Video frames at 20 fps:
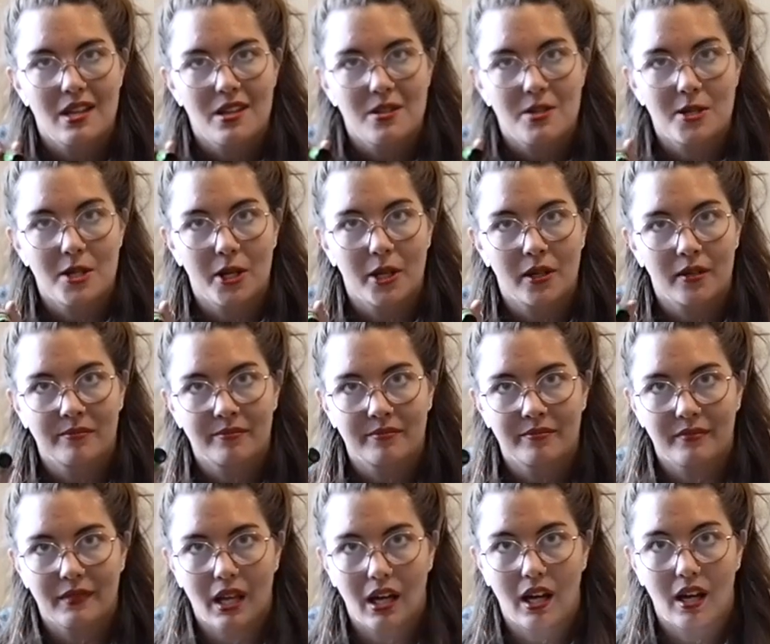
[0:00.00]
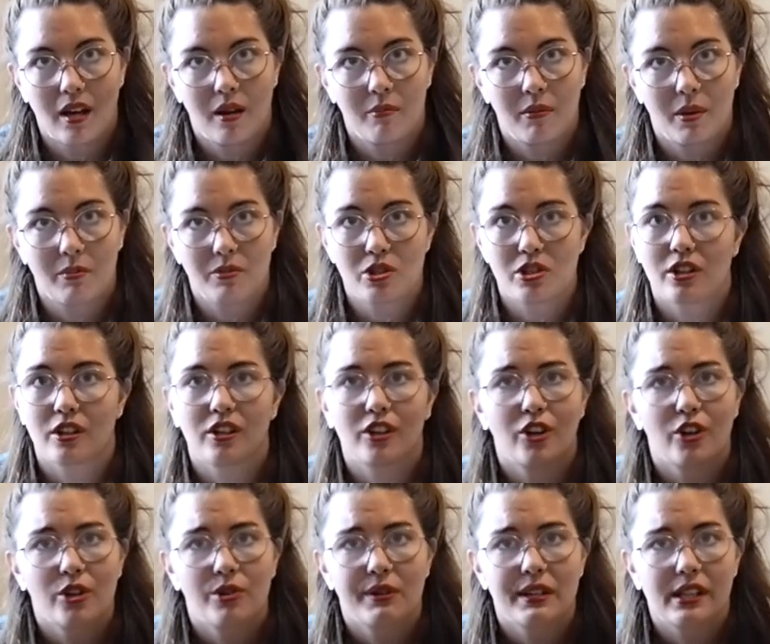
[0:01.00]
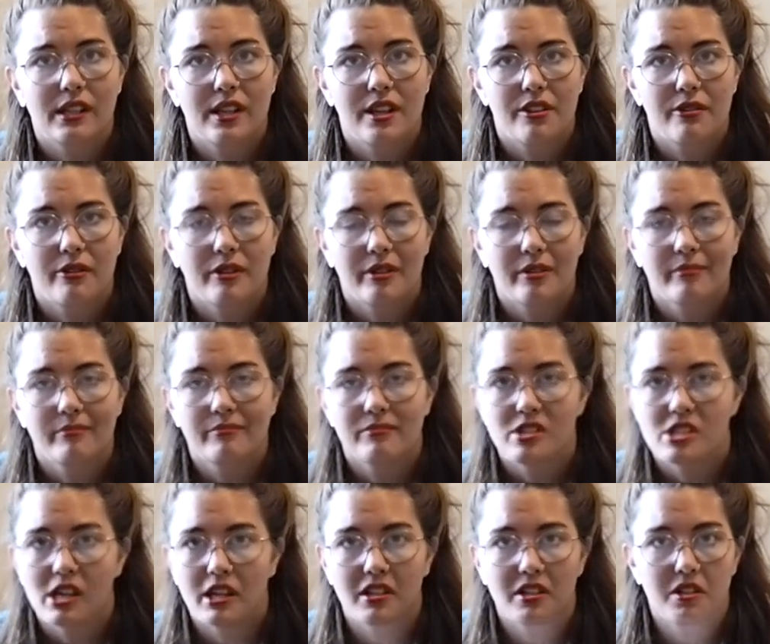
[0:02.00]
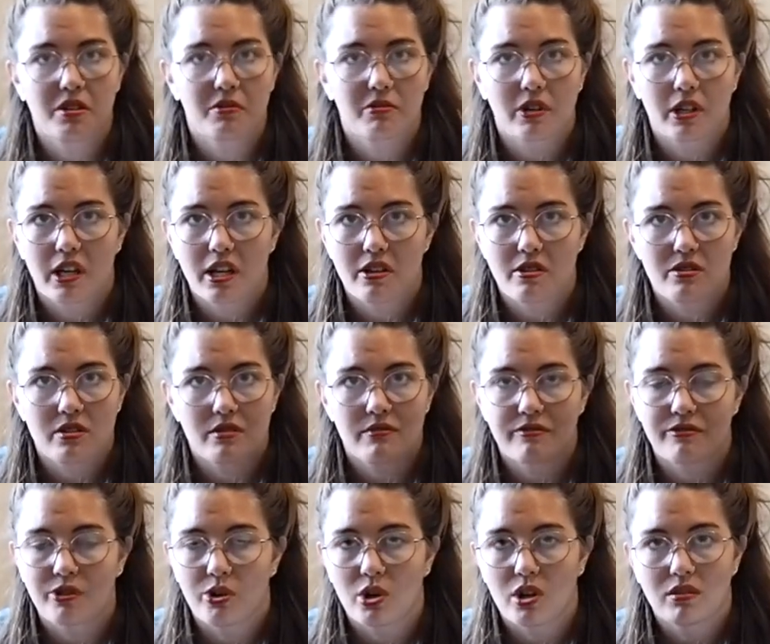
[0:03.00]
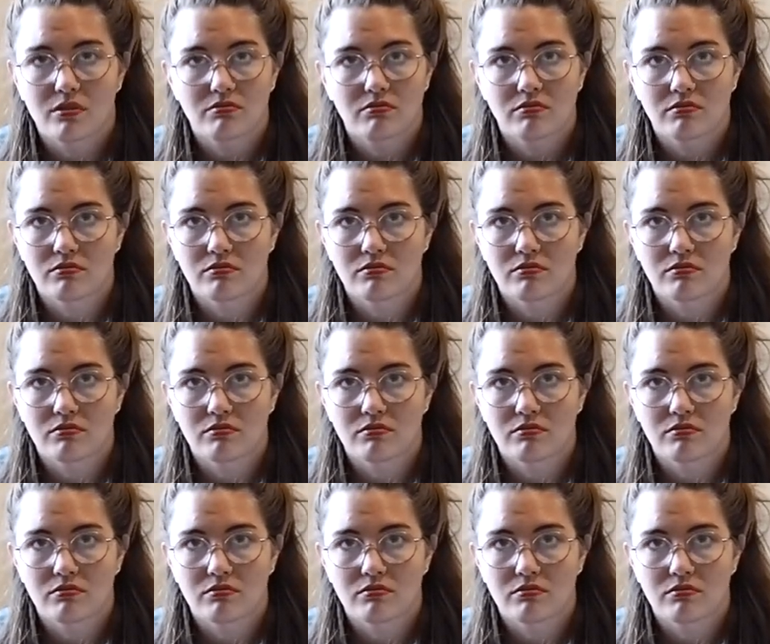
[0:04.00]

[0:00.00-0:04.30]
So I'm just going to go quickly through them, tell you what I use them for,